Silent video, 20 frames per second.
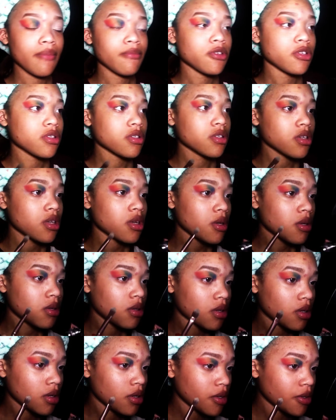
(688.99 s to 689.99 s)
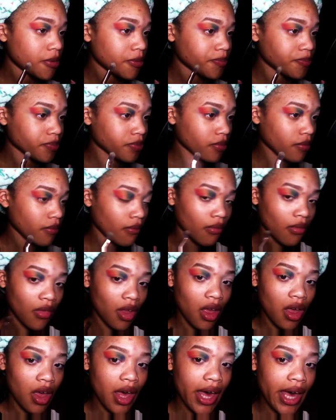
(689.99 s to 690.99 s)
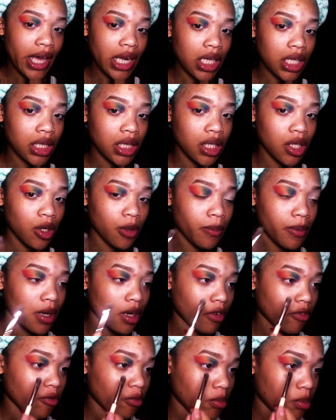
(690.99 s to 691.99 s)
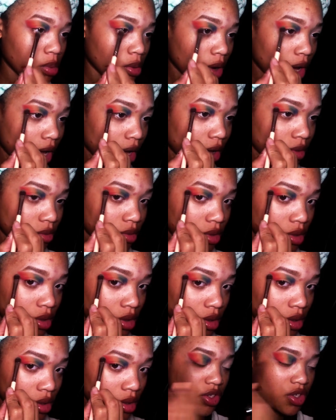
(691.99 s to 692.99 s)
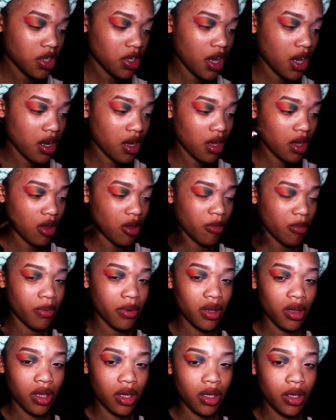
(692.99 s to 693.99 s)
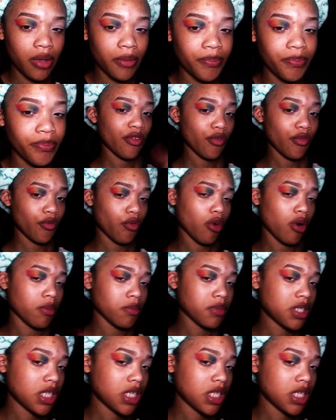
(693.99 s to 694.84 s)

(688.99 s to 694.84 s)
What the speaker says: I'm just gonna add a little bit of brown to kind of help it like form